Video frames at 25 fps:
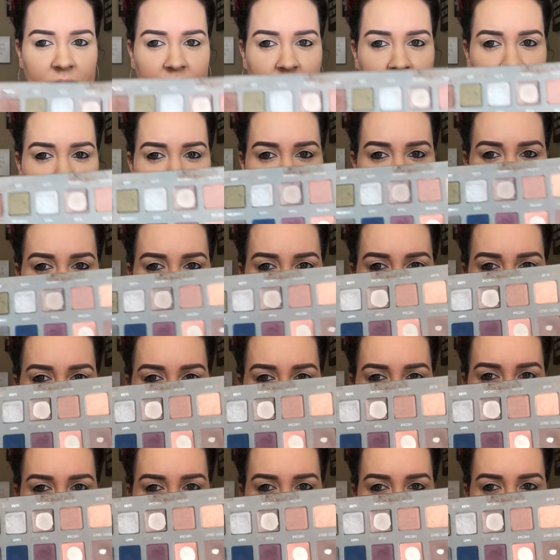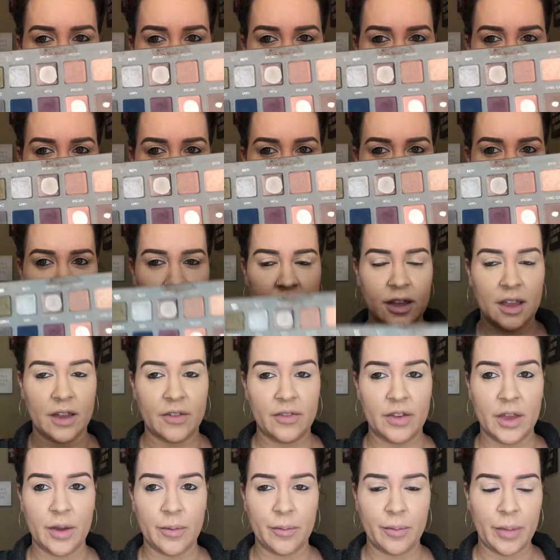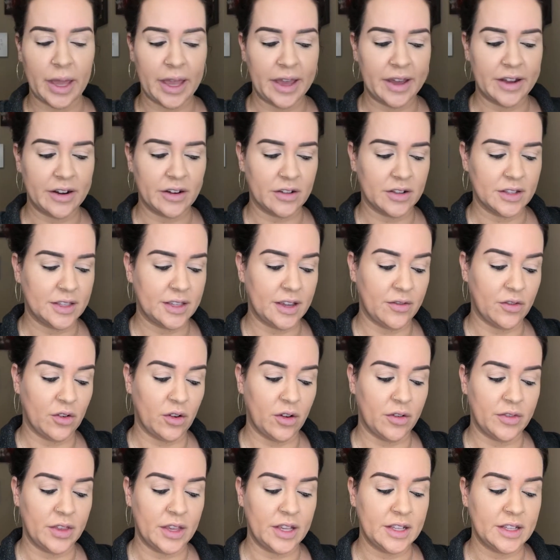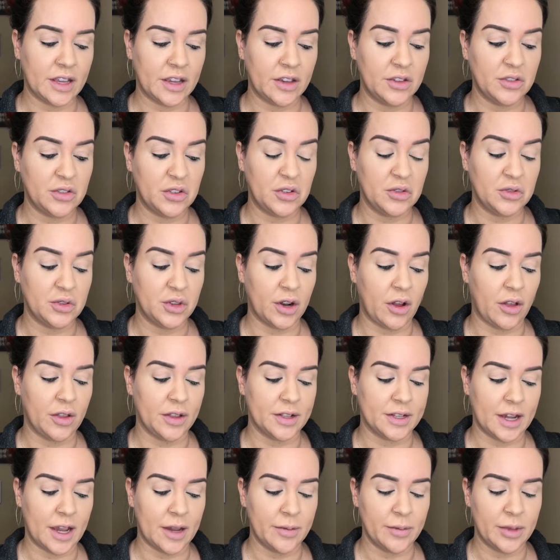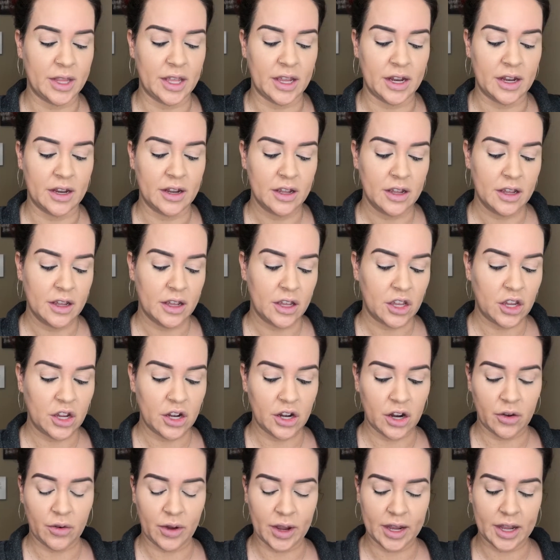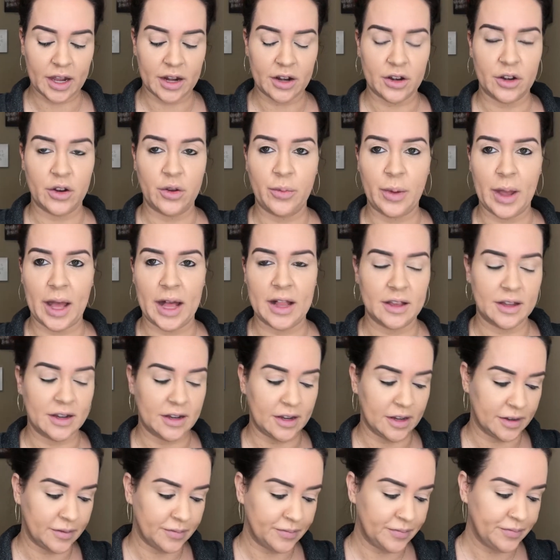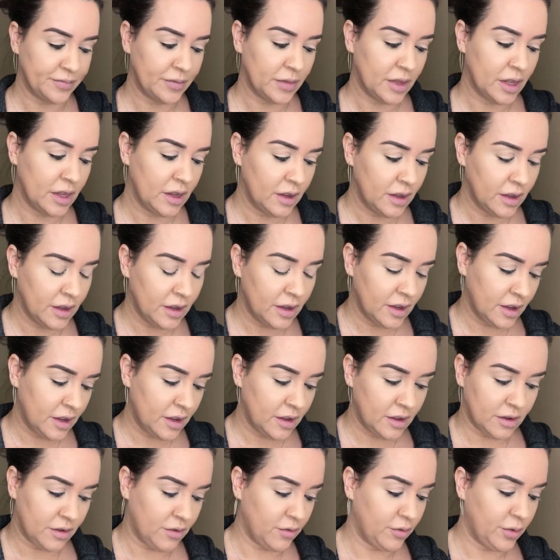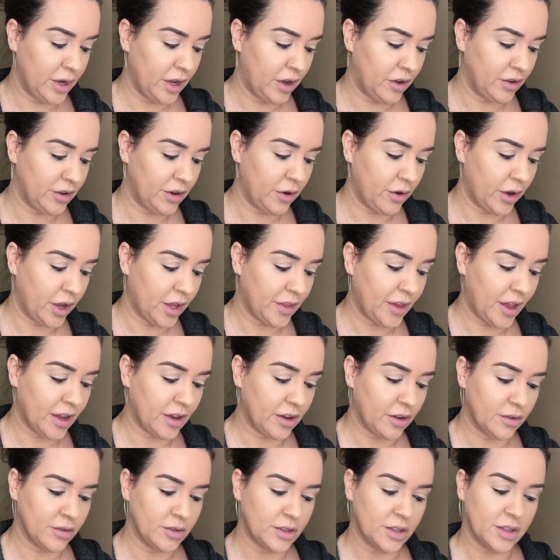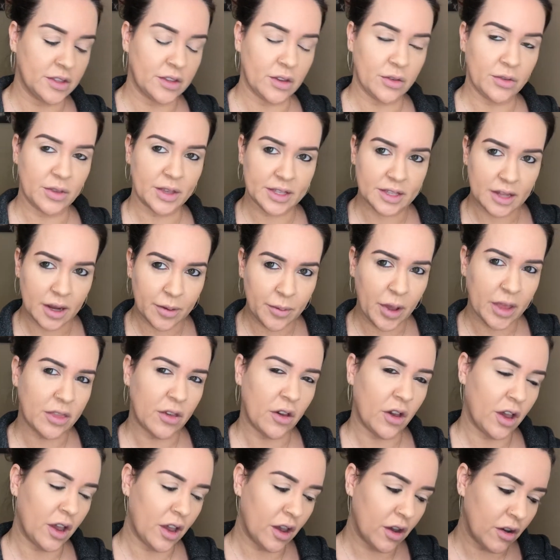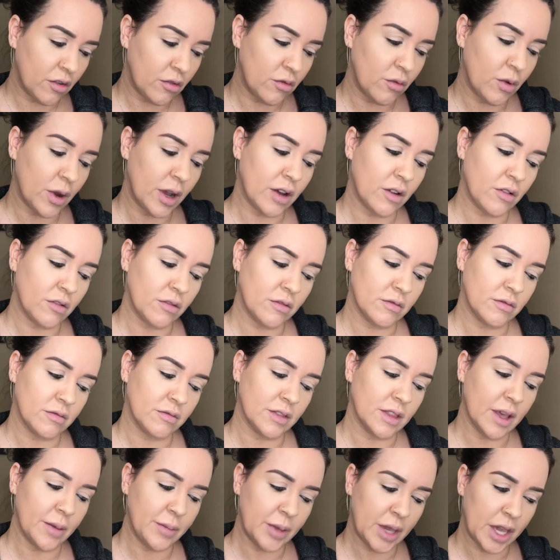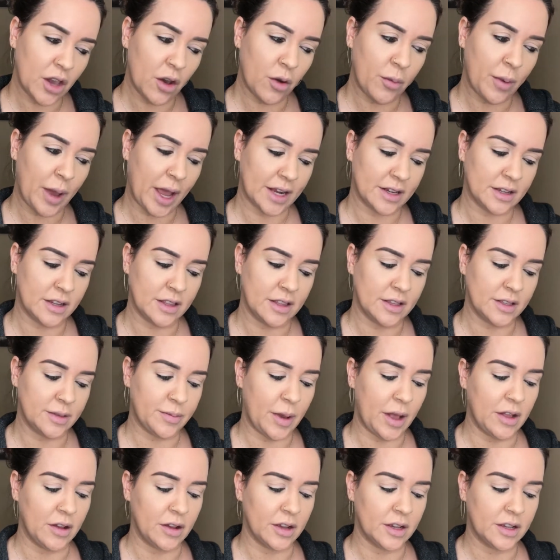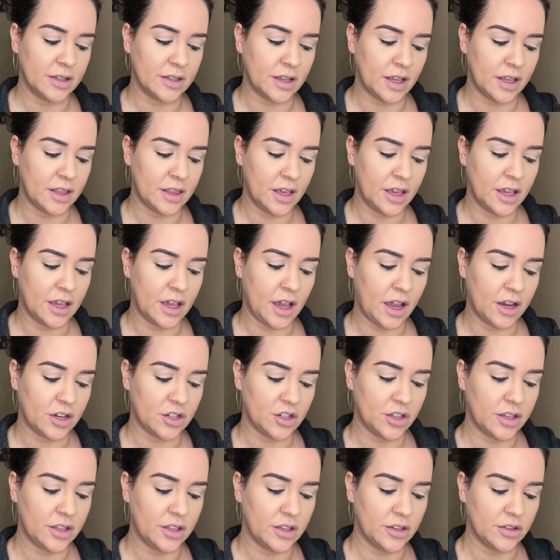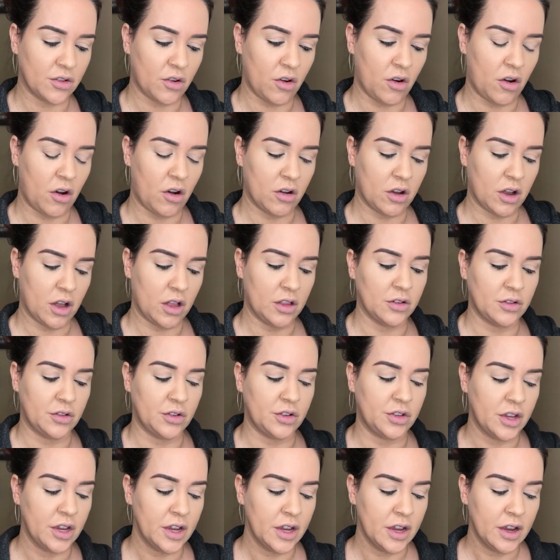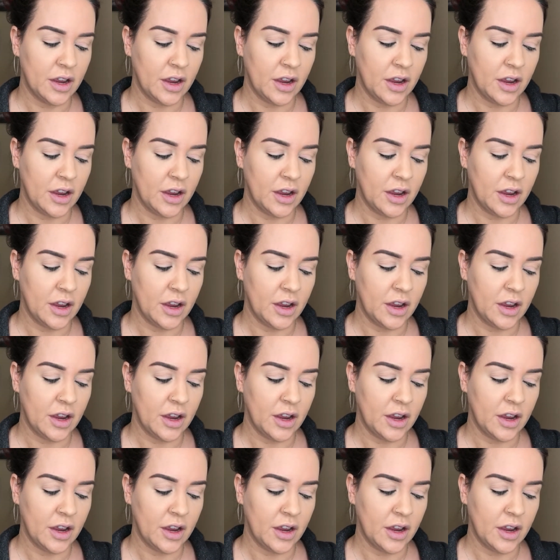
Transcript: You can see I've hit pan on several of these. I used to use it all the time, and then, you know, I got a new palette and we all know how that goes. And so this time I thought, oh, well, let me go back to this palette, because I think actually these are all colors.